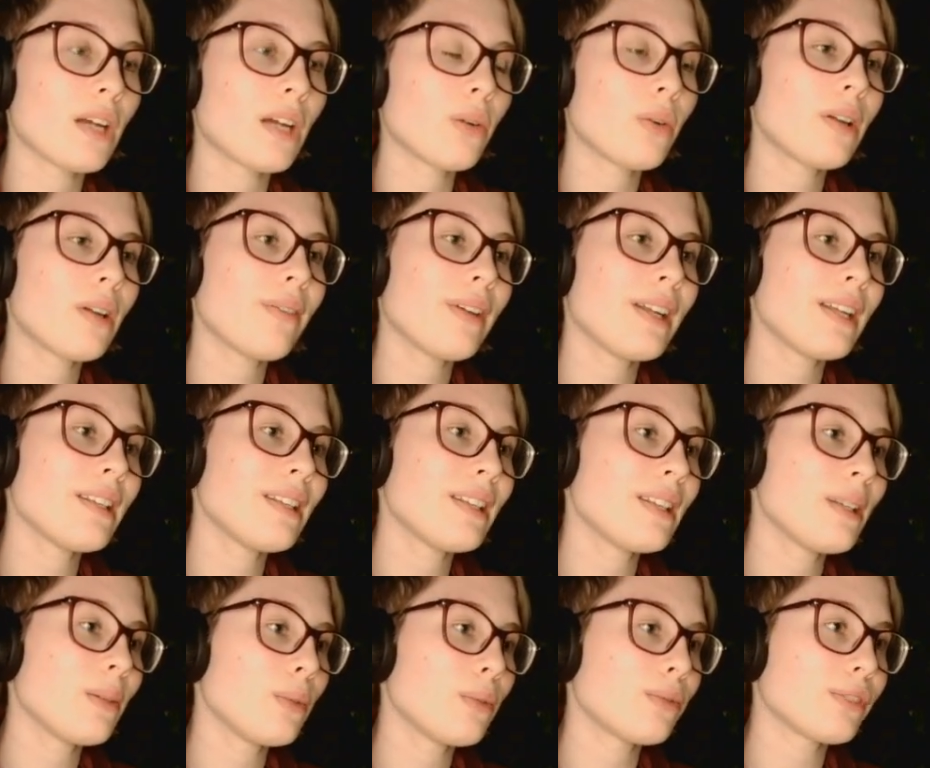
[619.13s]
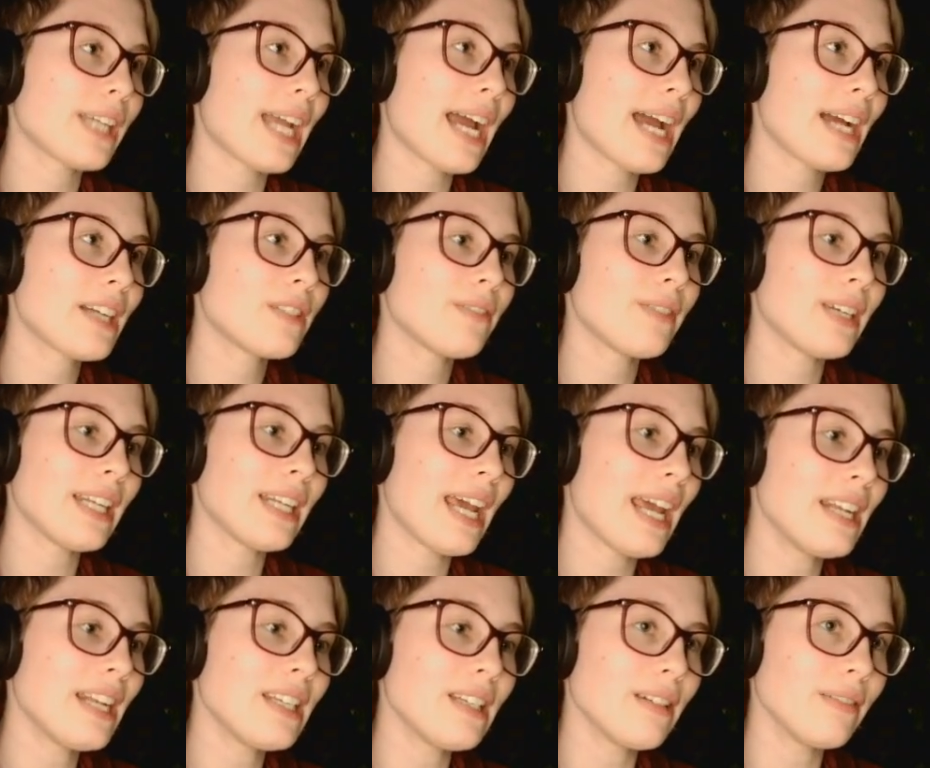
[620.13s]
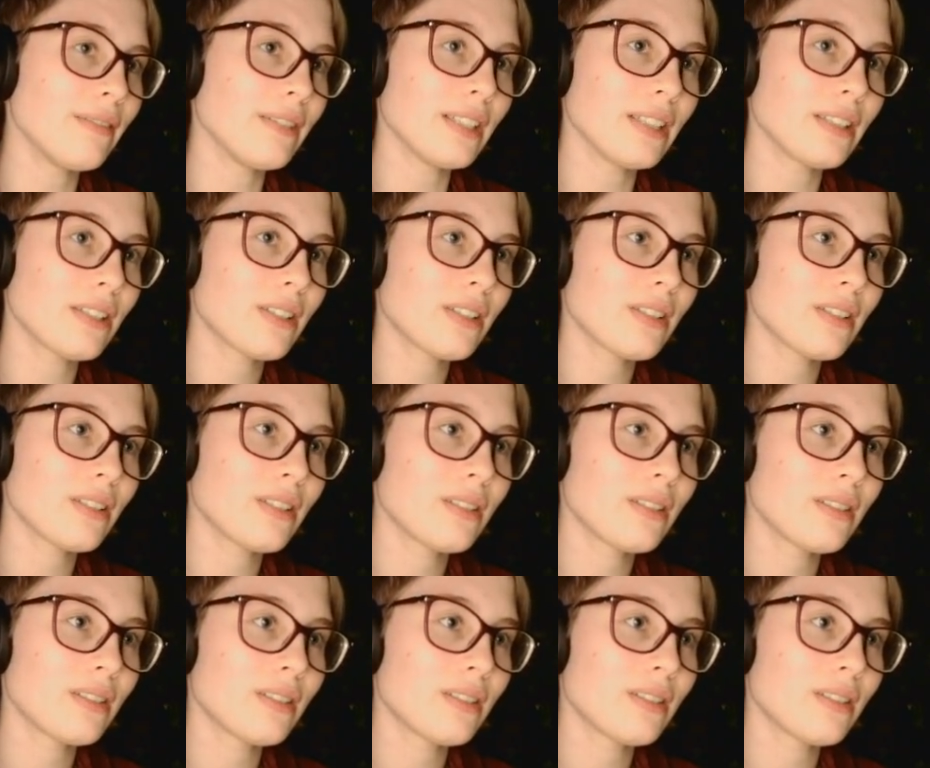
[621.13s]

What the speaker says: I don't have anything that will reactivate any of this.